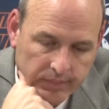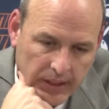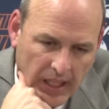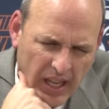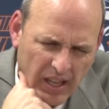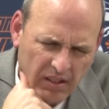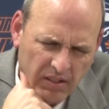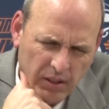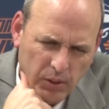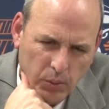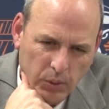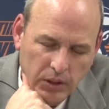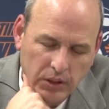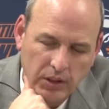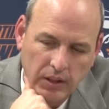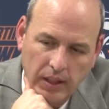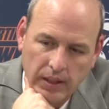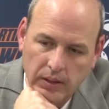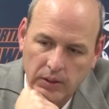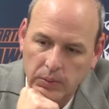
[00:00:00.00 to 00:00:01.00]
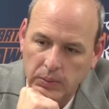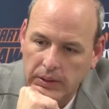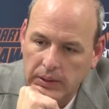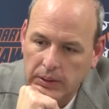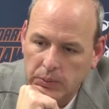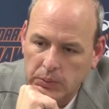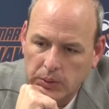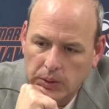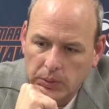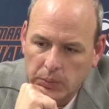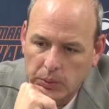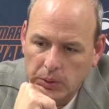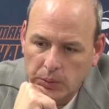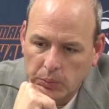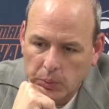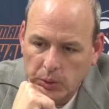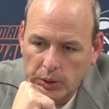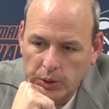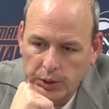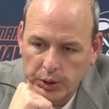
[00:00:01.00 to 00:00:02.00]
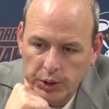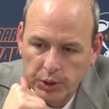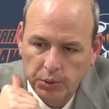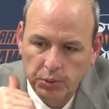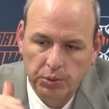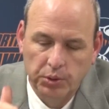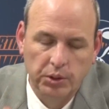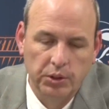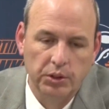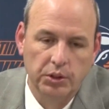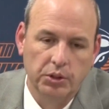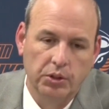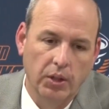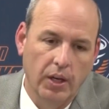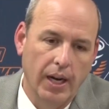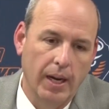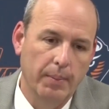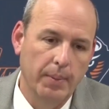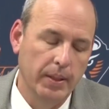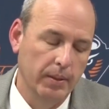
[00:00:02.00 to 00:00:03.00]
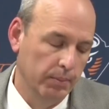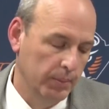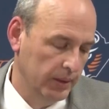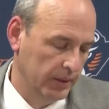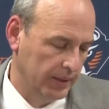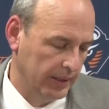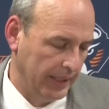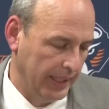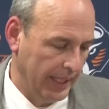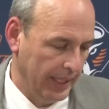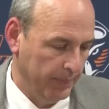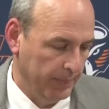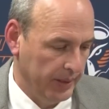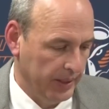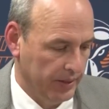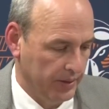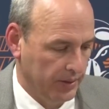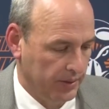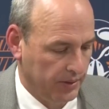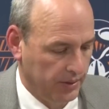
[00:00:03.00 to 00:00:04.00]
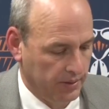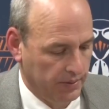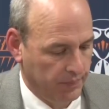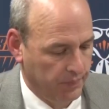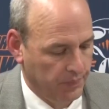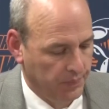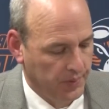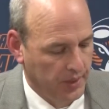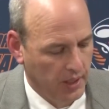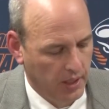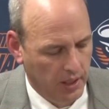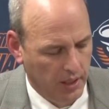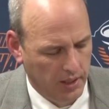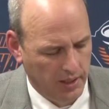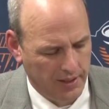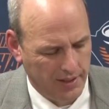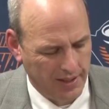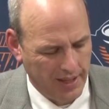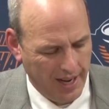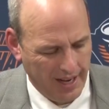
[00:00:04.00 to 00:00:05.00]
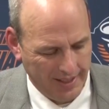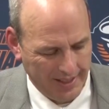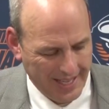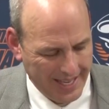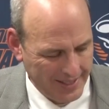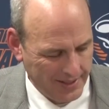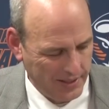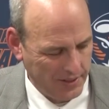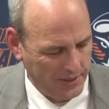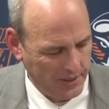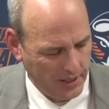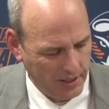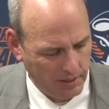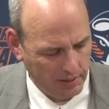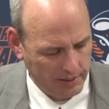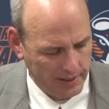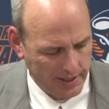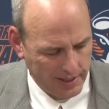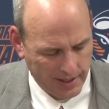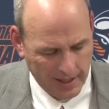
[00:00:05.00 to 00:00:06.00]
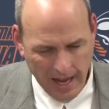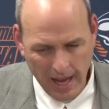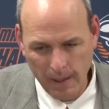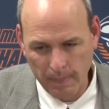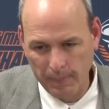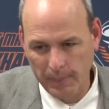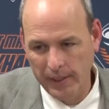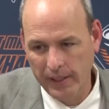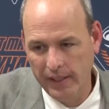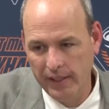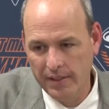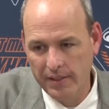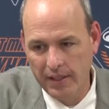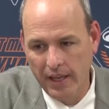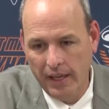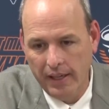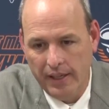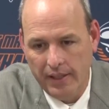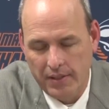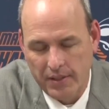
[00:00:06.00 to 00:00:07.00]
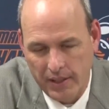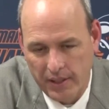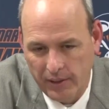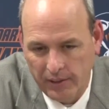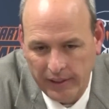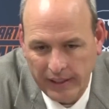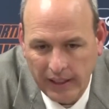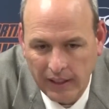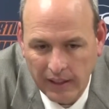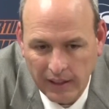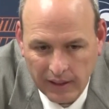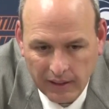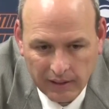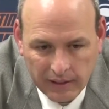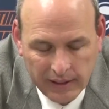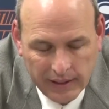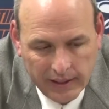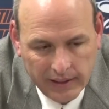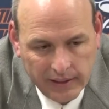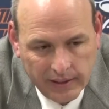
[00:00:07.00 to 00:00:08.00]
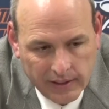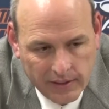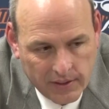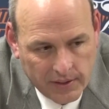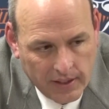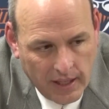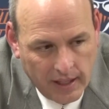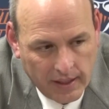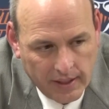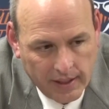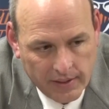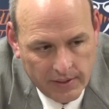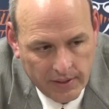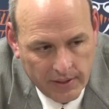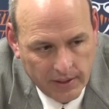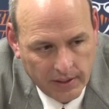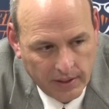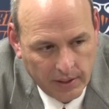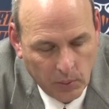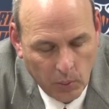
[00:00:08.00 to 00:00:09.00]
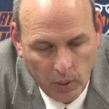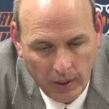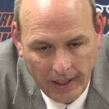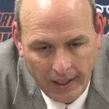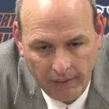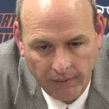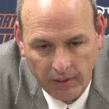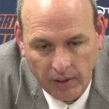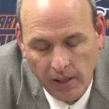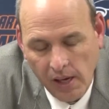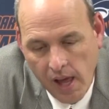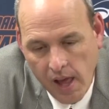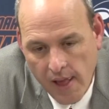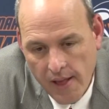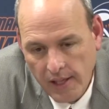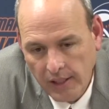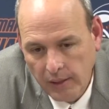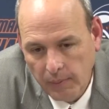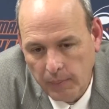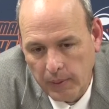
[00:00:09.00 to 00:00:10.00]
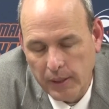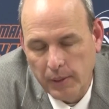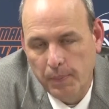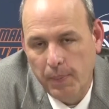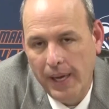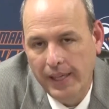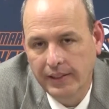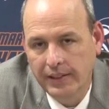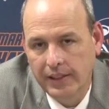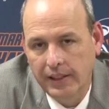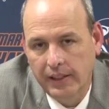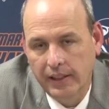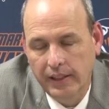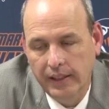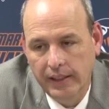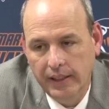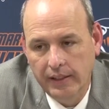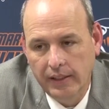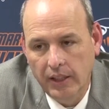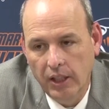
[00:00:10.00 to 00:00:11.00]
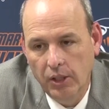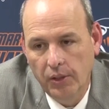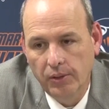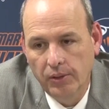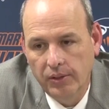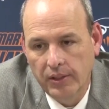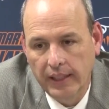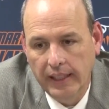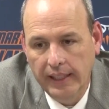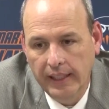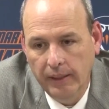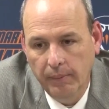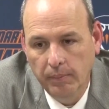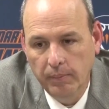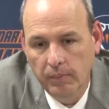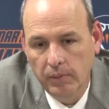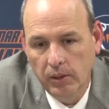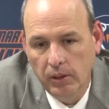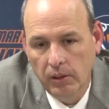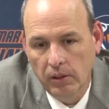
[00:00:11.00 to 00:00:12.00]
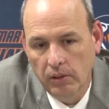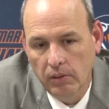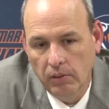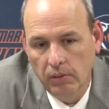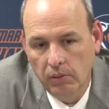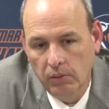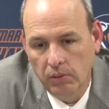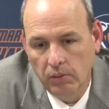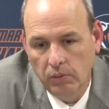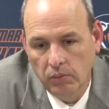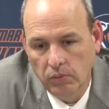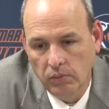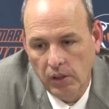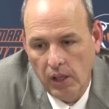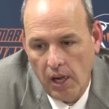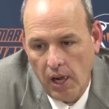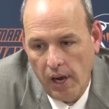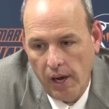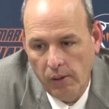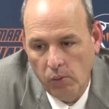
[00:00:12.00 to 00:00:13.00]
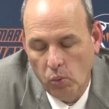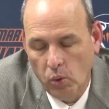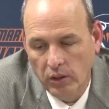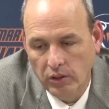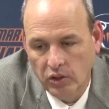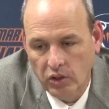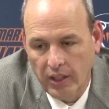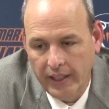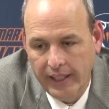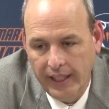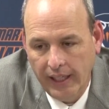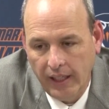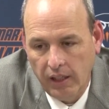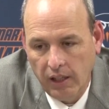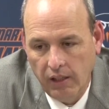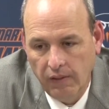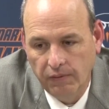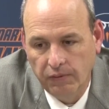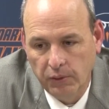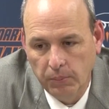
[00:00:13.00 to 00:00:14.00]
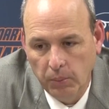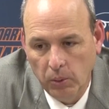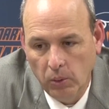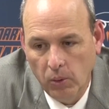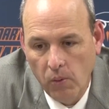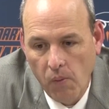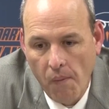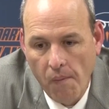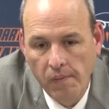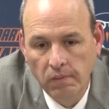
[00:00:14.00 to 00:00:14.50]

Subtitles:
I don't know what word to use to describe it, but the game gets, it's not necessarily sloppy, it's not necessarily ugly, it's not necessarily whatever, but it's basically that the other team, once they get comfortable